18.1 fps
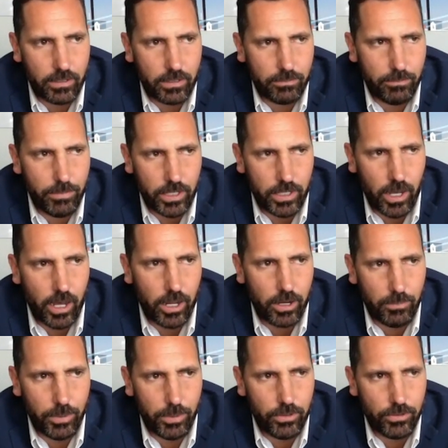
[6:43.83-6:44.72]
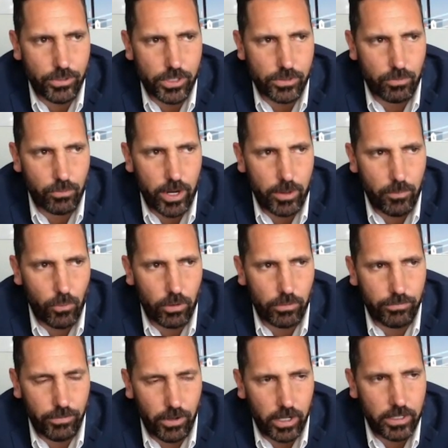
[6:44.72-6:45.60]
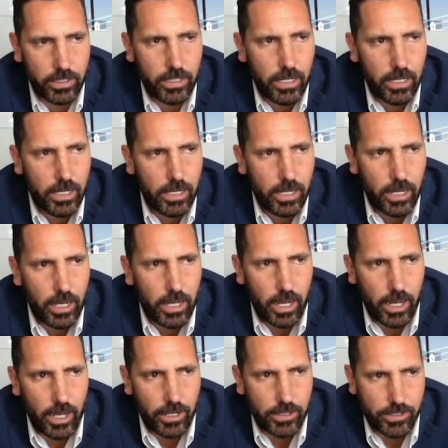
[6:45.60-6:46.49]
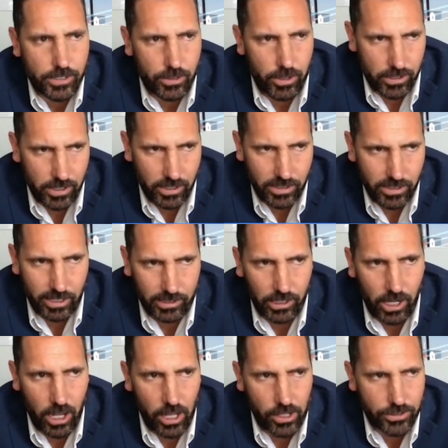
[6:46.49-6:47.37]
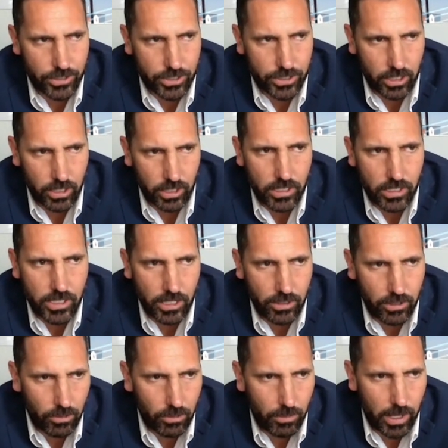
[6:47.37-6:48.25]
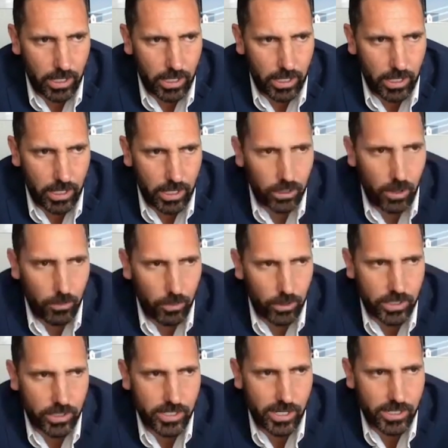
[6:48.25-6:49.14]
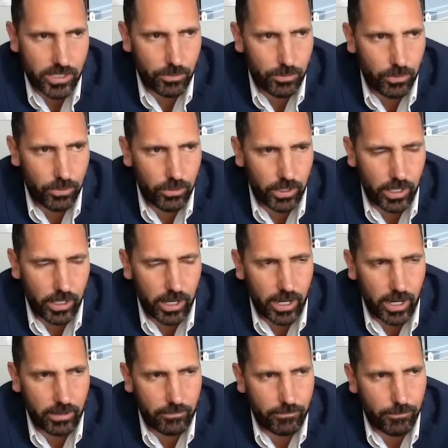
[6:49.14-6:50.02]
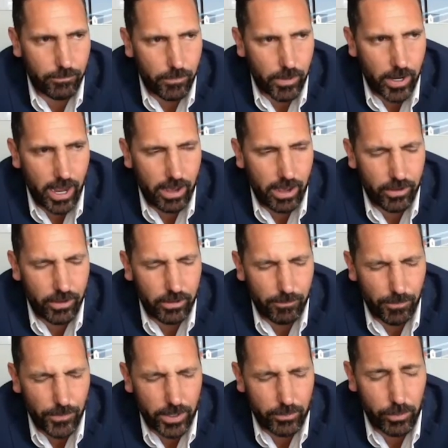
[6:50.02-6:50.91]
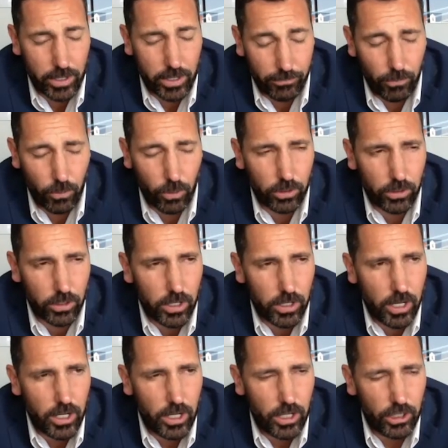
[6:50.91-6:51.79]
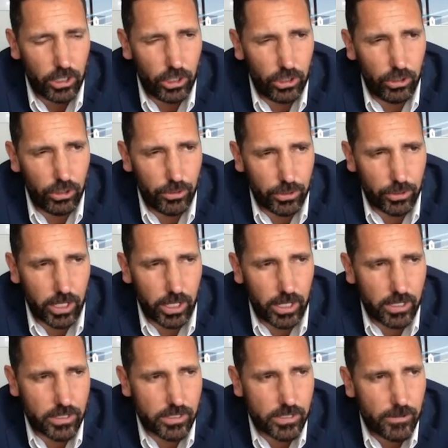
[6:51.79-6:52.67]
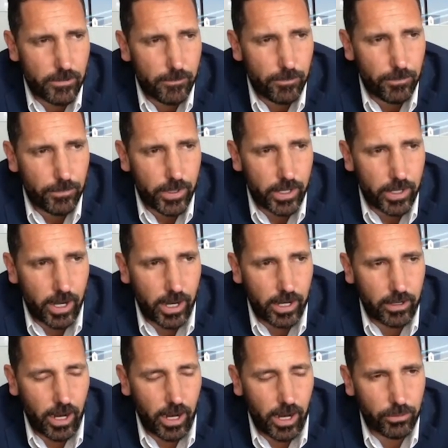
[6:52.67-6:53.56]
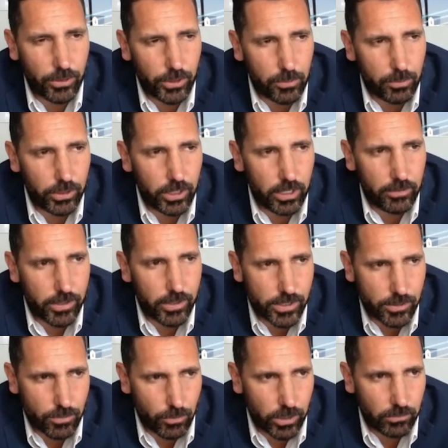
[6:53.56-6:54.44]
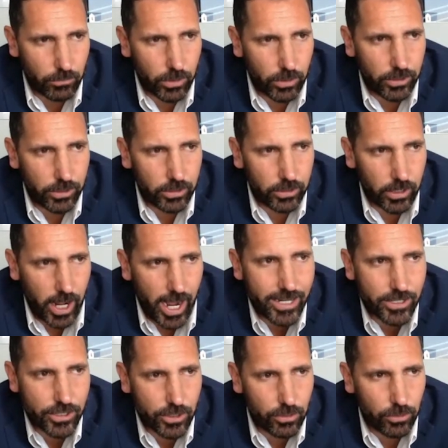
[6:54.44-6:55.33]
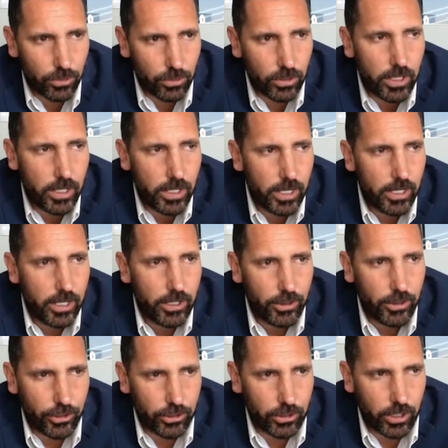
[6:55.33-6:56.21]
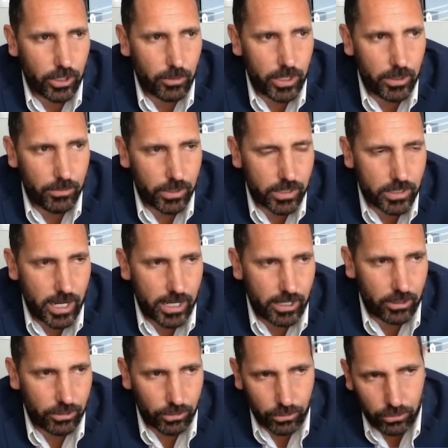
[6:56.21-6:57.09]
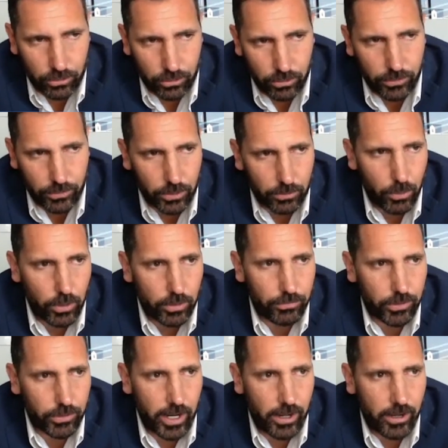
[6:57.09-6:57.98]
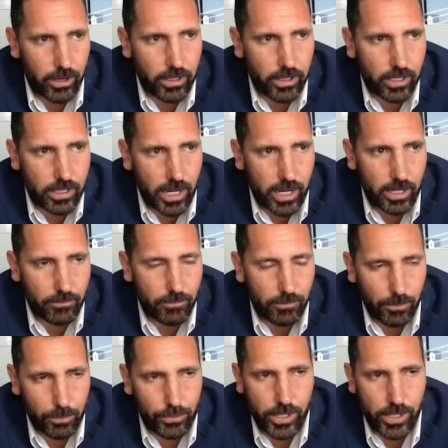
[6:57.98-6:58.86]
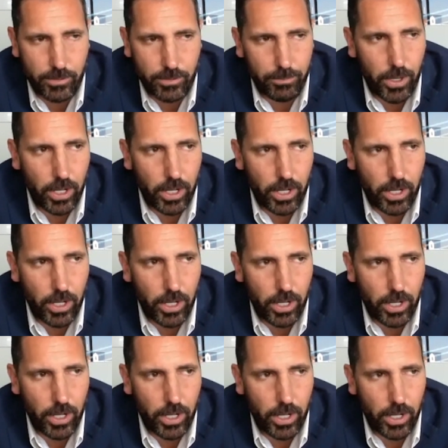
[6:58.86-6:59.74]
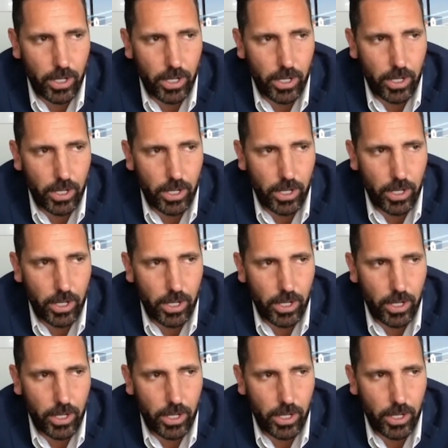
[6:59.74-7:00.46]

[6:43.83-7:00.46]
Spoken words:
being on a boat just way more fun. So I think technology is going to continue to make it a lot more accessible. And we have 4 little kids, and I really believe this. When they're in high school, they're going to be able to take their girlfriend or boyfriend out on a date, press a button, and the thing will dock itself,